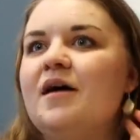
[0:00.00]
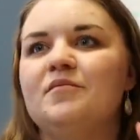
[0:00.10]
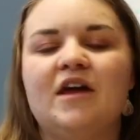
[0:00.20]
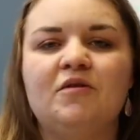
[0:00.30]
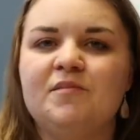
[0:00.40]

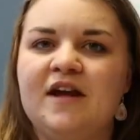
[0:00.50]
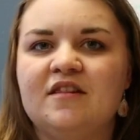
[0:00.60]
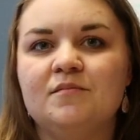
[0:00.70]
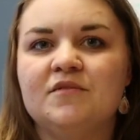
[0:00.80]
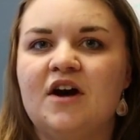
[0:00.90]
that would make
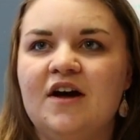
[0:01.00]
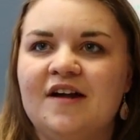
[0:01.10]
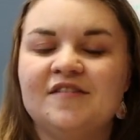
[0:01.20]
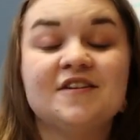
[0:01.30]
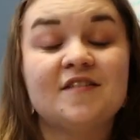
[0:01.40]
them not
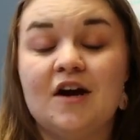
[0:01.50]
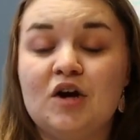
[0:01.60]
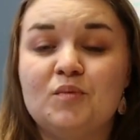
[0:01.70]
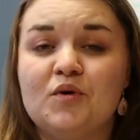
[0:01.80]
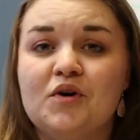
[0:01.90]
as
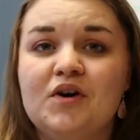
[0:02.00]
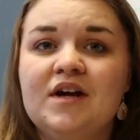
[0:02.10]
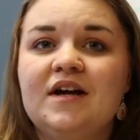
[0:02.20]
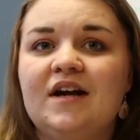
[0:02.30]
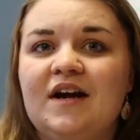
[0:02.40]
desirable.
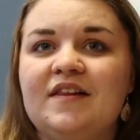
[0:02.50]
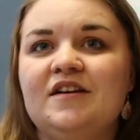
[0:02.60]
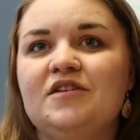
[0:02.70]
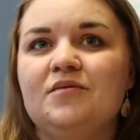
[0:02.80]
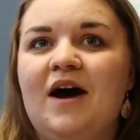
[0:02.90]
And then
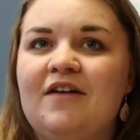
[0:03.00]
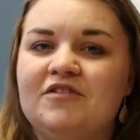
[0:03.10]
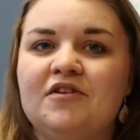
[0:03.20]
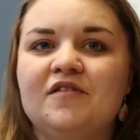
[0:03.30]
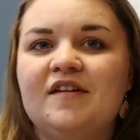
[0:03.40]
you have
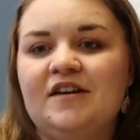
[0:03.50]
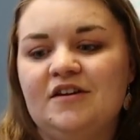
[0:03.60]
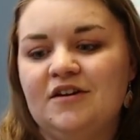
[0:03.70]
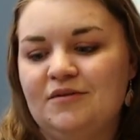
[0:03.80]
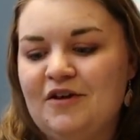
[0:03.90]
those in
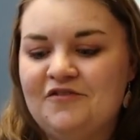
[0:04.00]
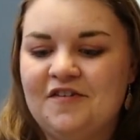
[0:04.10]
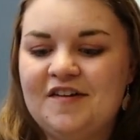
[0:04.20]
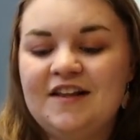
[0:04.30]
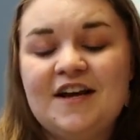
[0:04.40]
your
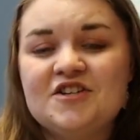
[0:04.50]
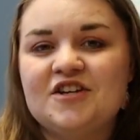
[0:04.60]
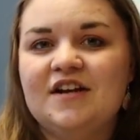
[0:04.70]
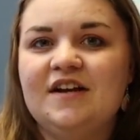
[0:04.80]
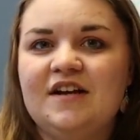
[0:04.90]
reference
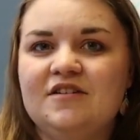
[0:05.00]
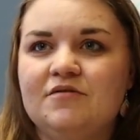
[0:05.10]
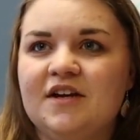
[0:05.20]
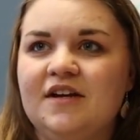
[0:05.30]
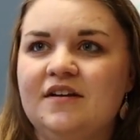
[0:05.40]
collection, and you
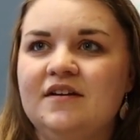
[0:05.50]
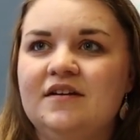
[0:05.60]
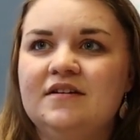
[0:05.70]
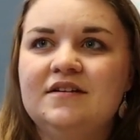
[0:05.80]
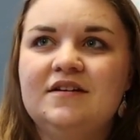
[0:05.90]
can
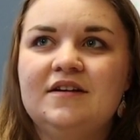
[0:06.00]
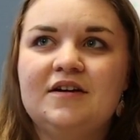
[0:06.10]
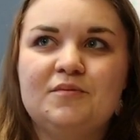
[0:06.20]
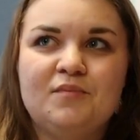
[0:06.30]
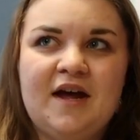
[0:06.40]

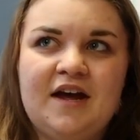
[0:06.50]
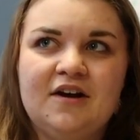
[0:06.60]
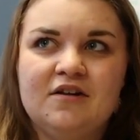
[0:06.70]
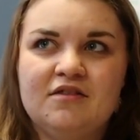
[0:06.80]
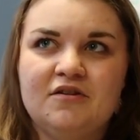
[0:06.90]

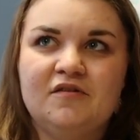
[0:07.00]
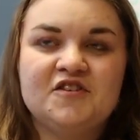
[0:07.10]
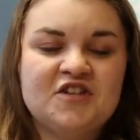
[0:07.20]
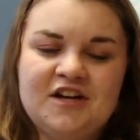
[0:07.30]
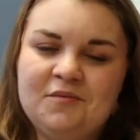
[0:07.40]
compare those
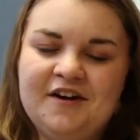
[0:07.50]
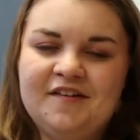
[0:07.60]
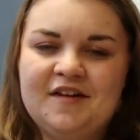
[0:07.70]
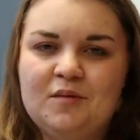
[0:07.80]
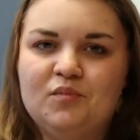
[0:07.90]
genuine
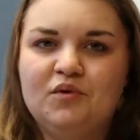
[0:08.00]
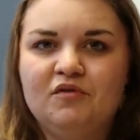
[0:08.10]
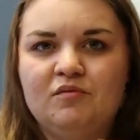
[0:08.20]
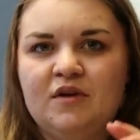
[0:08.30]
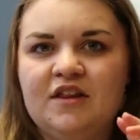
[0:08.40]

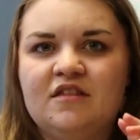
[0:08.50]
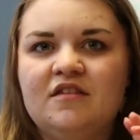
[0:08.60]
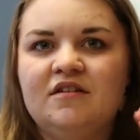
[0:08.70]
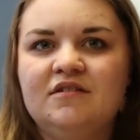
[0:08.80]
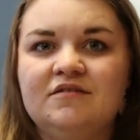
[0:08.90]
examples
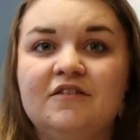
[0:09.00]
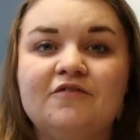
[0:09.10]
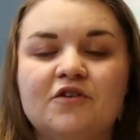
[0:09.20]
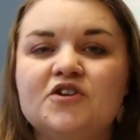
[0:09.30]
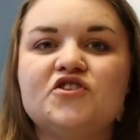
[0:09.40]
with a
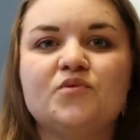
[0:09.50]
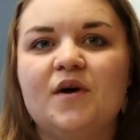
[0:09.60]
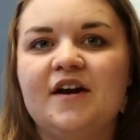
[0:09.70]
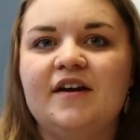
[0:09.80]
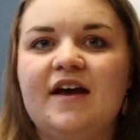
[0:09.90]
forged
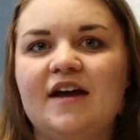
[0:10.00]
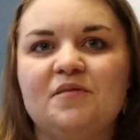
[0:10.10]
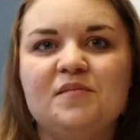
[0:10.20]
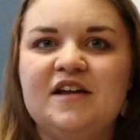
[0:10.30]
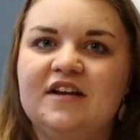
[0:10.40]
one and
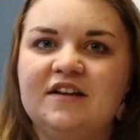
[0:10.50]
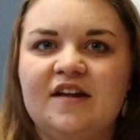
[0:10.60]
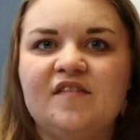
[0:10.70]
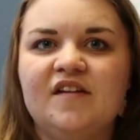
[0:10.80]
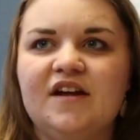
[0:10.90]
immediately
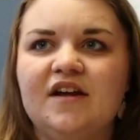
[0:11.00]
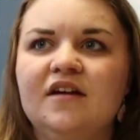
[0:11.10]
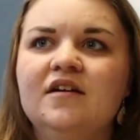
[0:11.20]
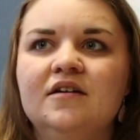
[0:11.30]
see,